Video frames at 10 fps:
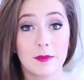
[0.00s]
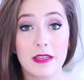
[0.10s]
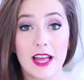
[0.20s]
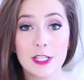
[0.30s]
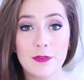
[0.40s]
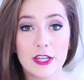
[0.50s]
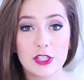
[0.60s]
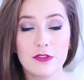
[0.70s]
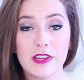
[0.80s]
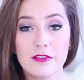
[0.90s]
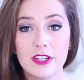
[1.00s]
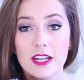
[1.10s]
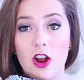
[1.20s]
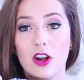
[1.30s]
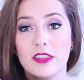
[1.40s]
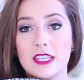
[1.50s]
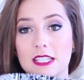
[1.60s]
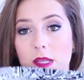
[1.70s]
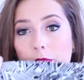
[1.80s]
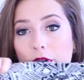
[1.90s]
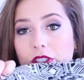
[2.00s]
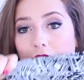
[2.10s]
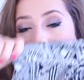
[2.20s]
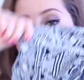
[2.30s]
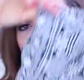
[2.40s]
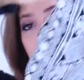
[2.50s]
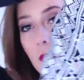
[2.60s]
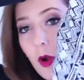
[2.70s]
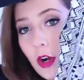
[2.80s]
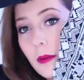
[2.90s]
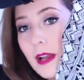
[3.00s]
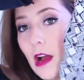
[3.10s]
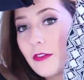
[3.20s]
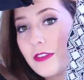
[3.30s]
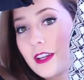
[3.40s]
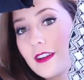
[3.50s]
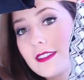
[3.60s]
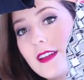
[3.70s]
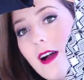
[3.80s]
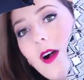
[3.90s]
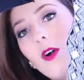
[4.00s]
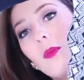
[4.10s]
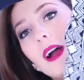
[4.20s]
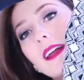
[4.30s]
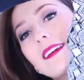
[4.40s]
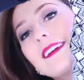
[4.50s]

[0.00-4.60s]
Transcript: And my last fashion favorite are these printed shorts from Urban Outfitters. Oh my